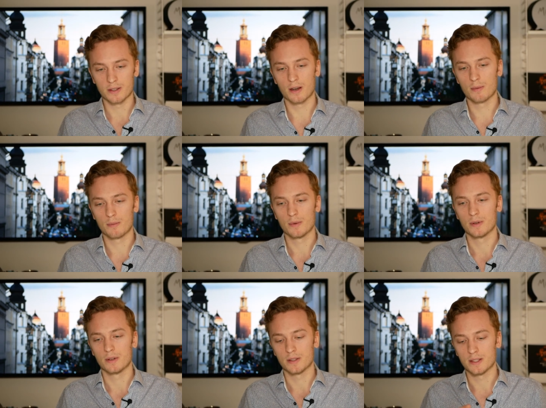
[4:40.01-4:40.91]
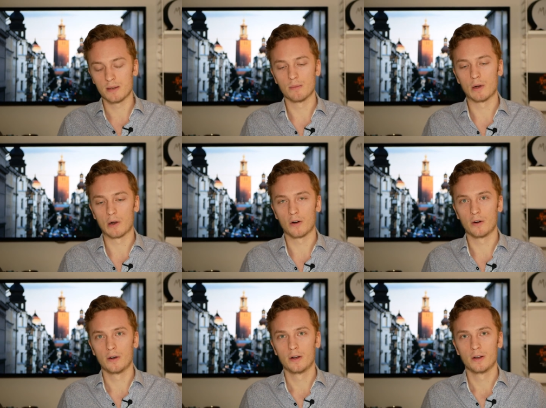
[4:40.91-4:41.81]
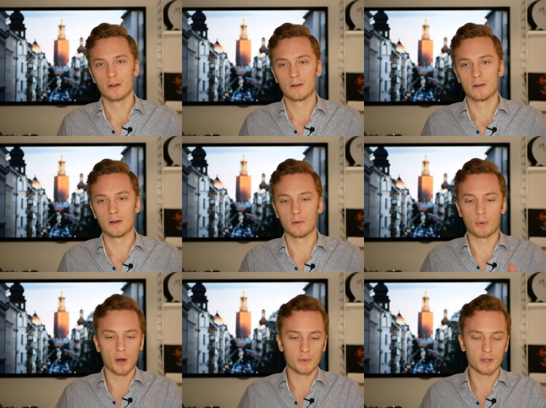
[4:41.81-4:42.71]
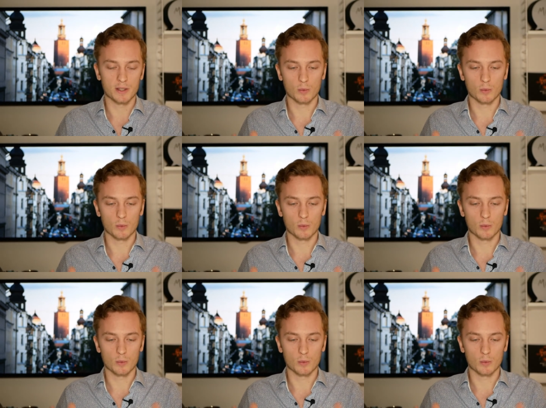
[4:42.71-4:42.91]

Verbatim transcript: some similar uh, properties.